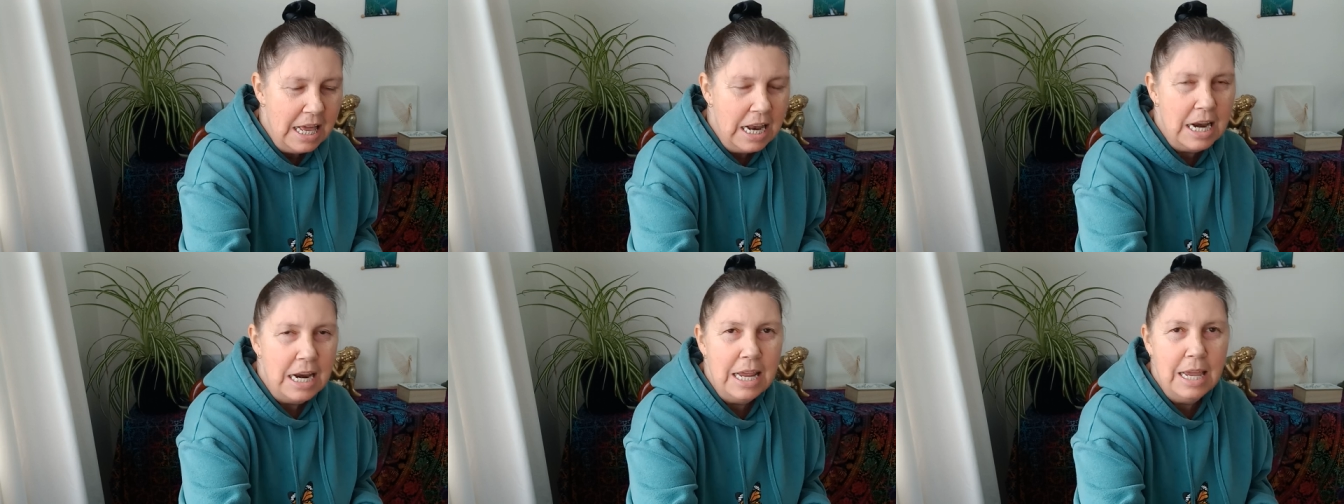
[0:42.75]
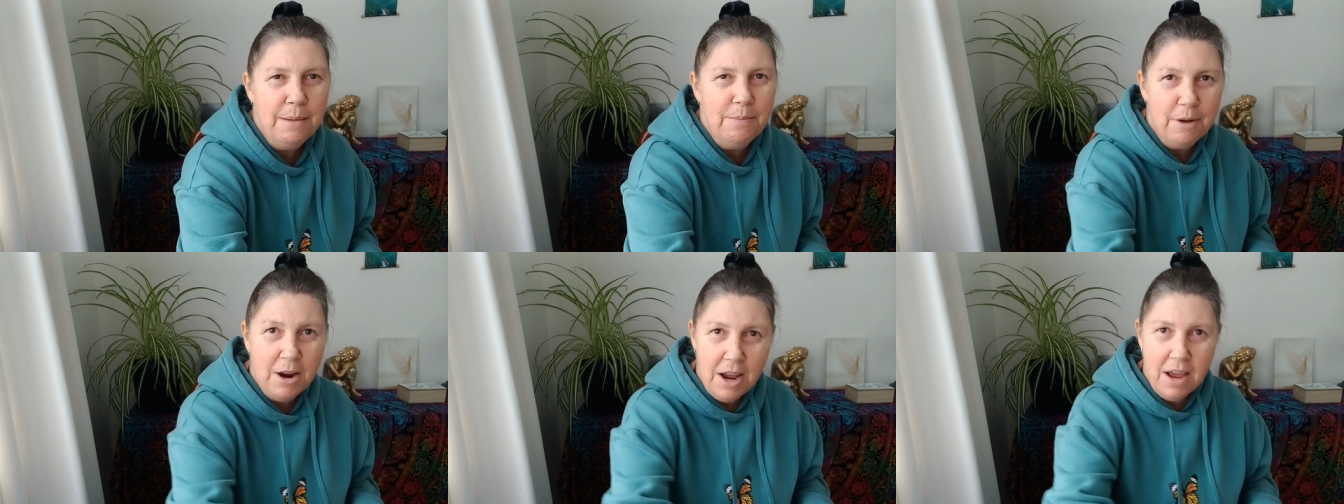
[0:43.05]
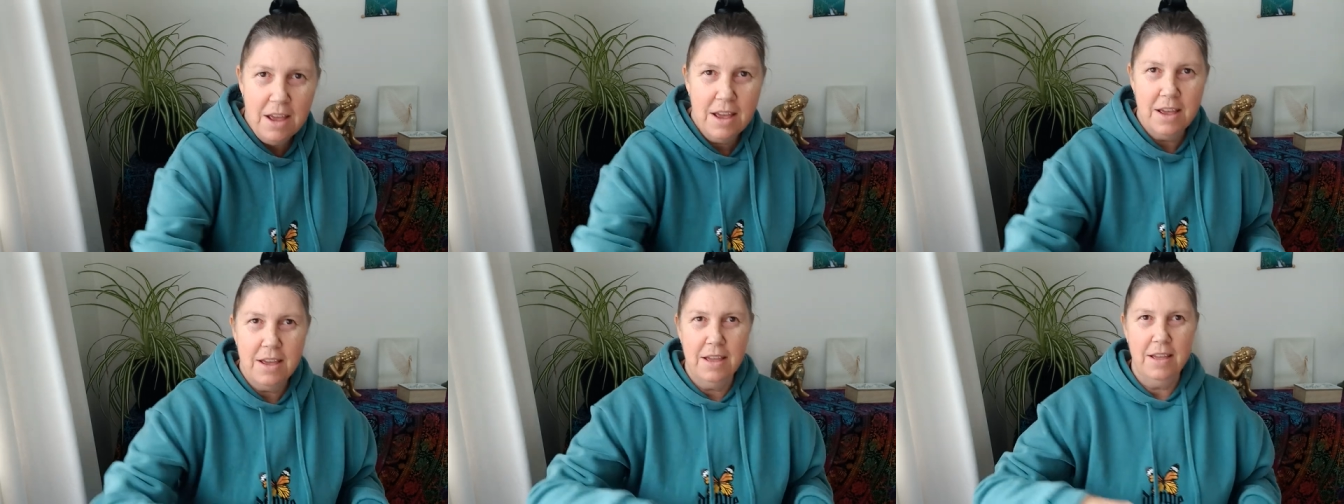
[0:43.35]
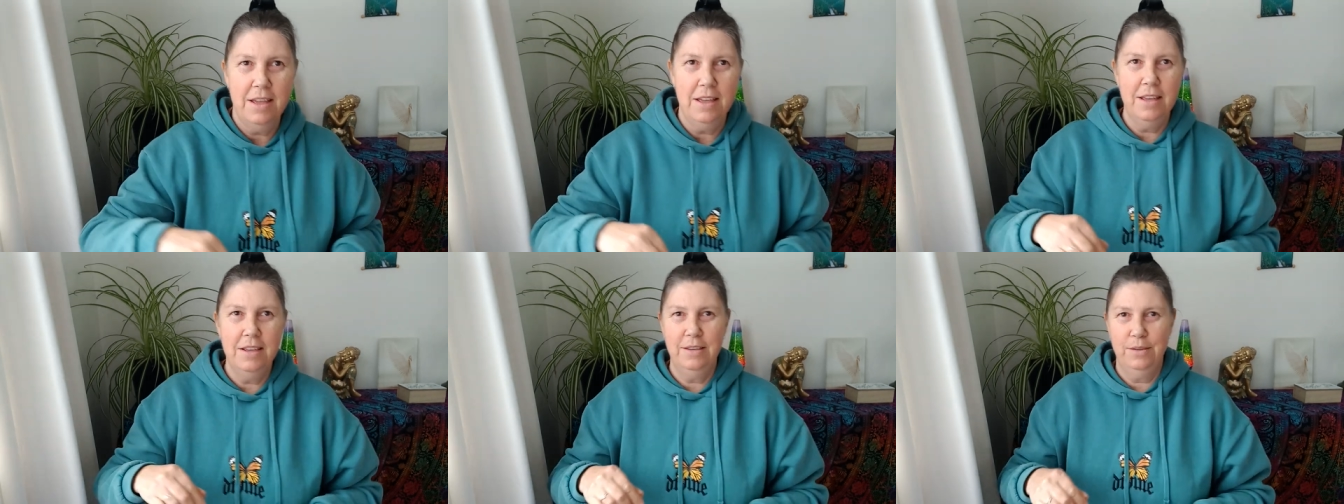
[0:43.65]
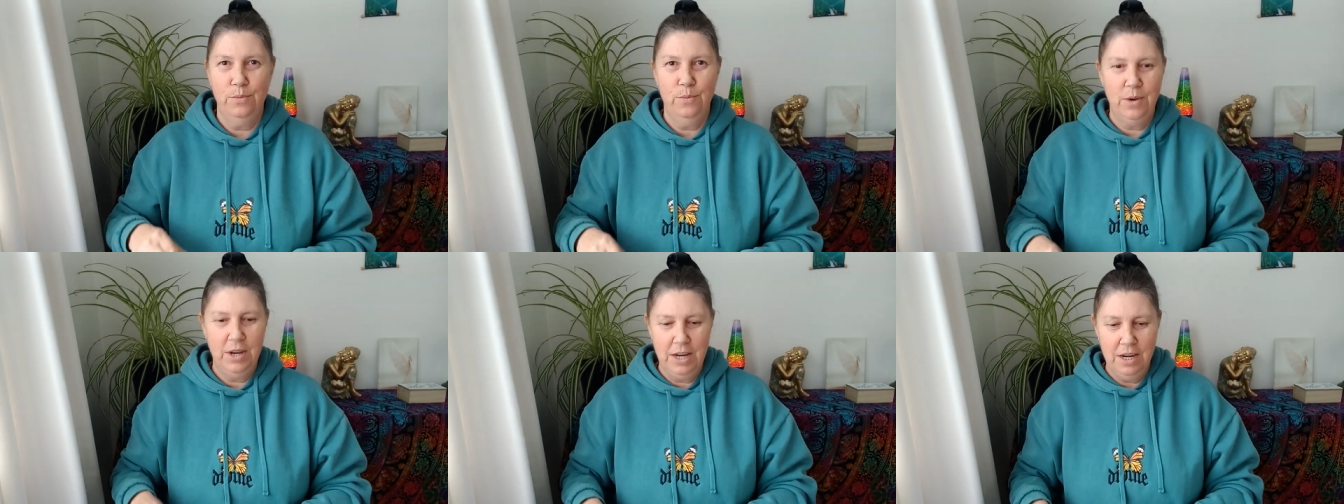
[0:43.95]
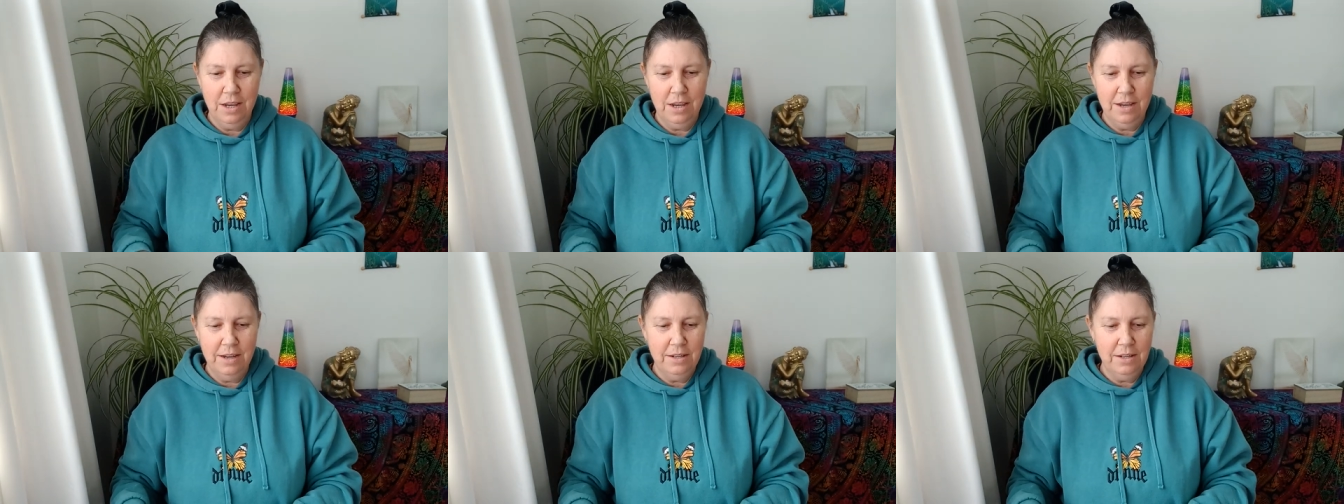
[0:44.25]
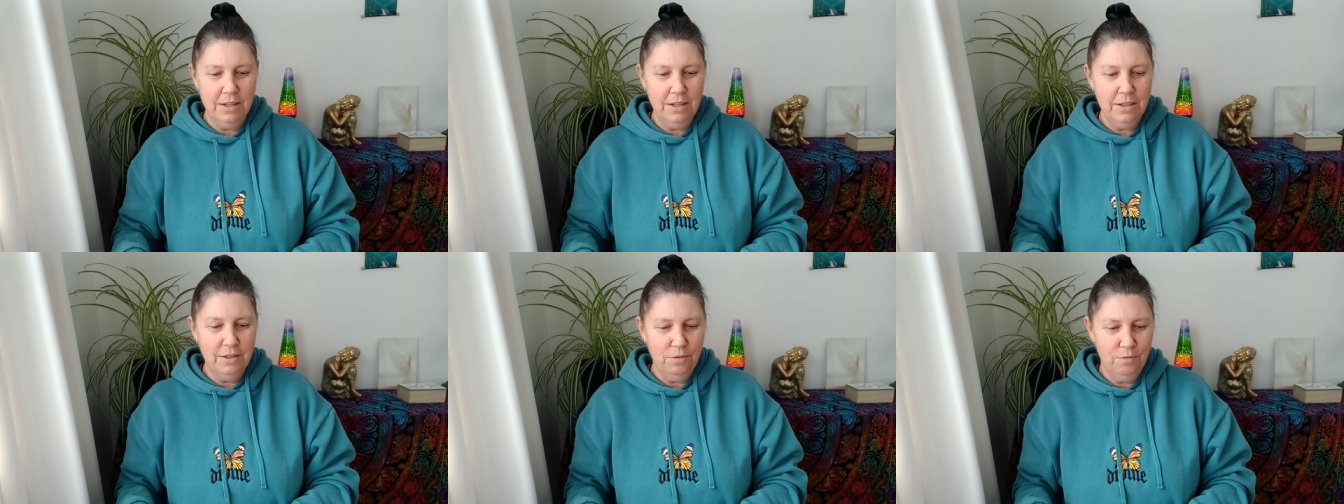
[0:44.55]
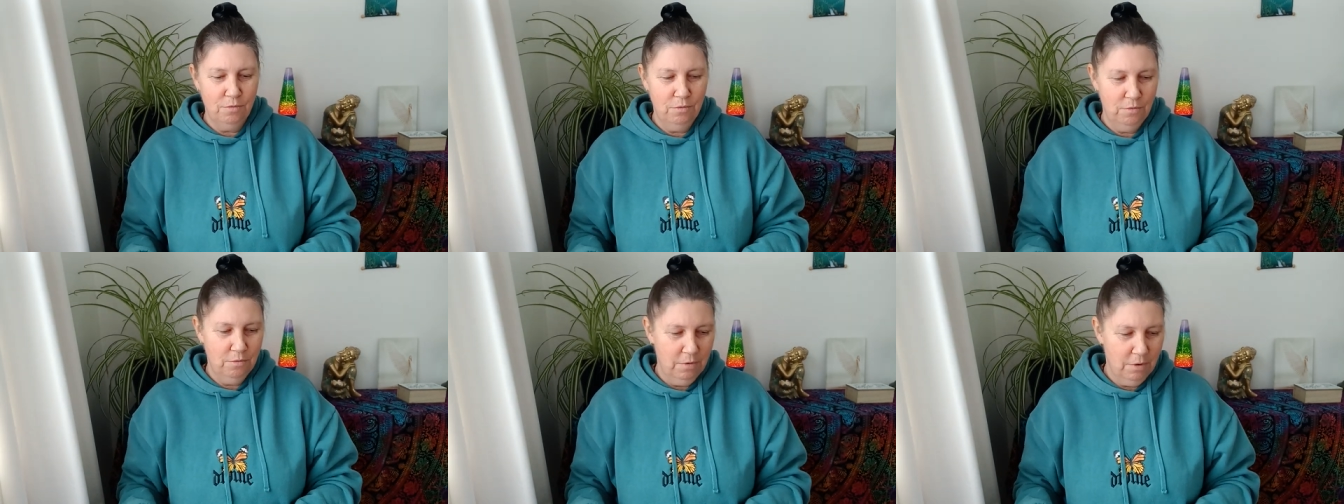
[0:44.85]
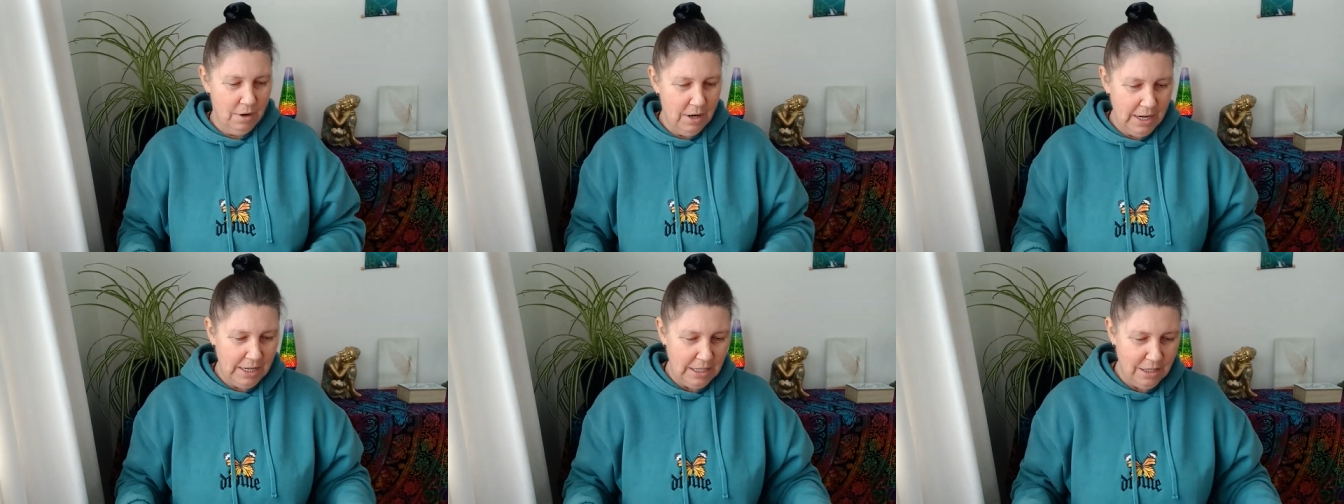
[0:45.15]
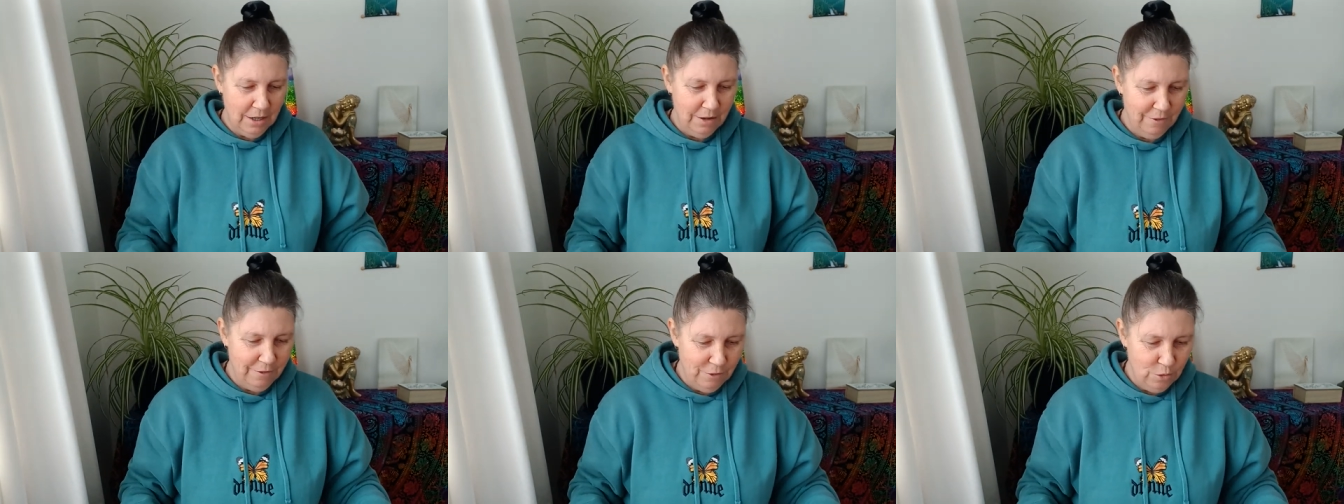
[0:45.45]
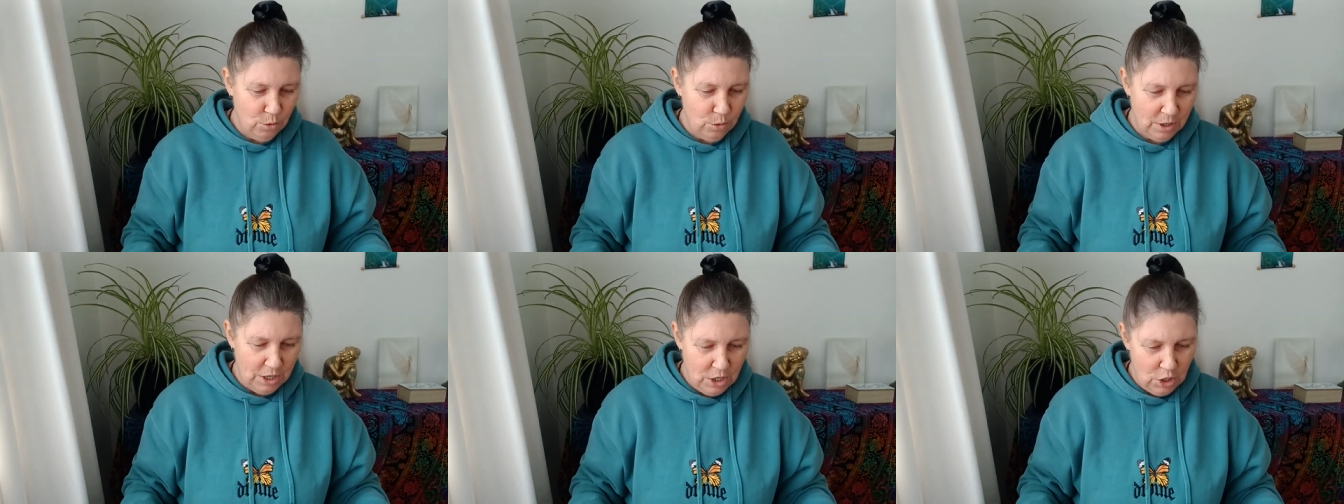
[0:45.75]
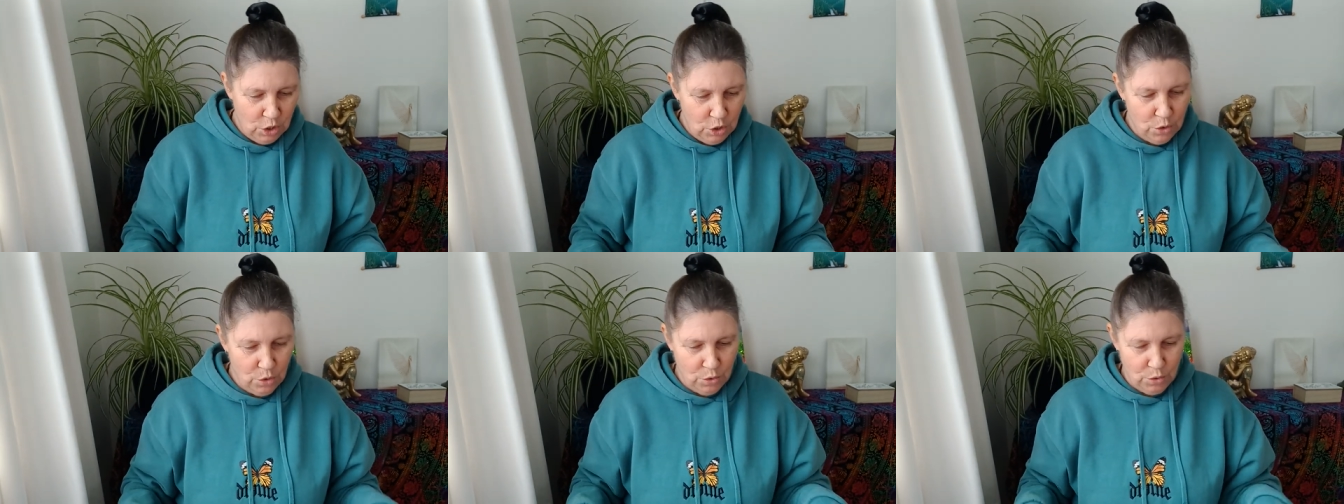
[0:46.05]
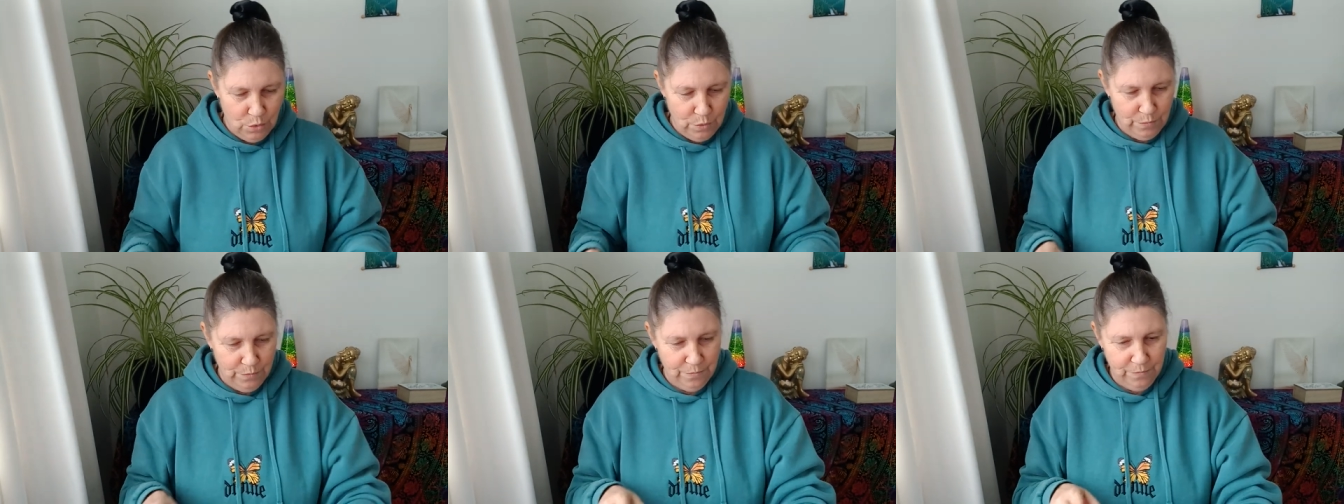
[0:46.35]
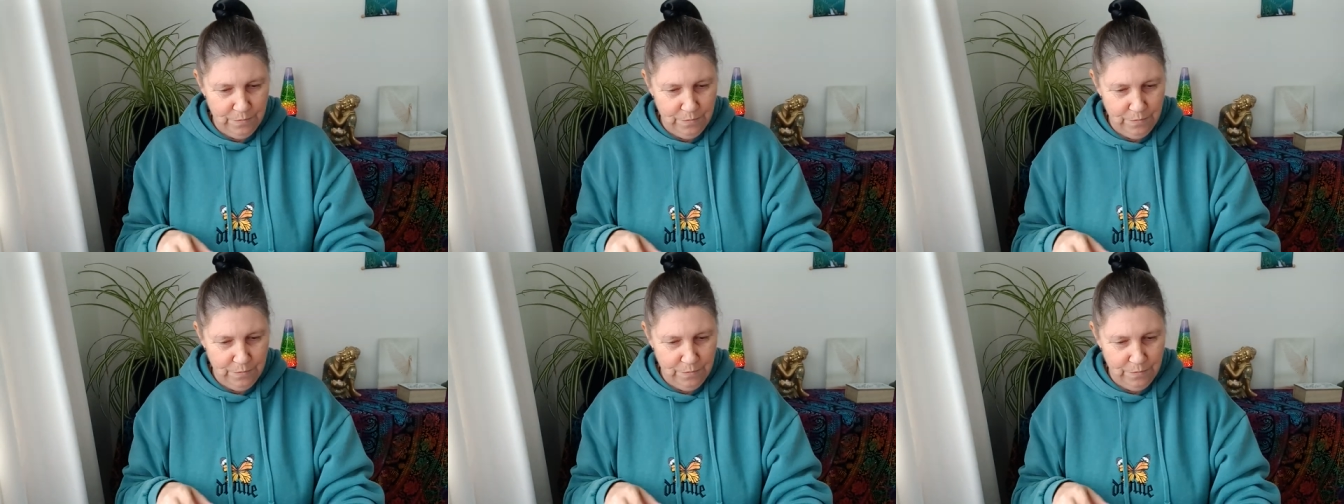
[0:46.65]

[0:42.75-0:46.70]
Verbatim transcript: Libra is when it is right for you.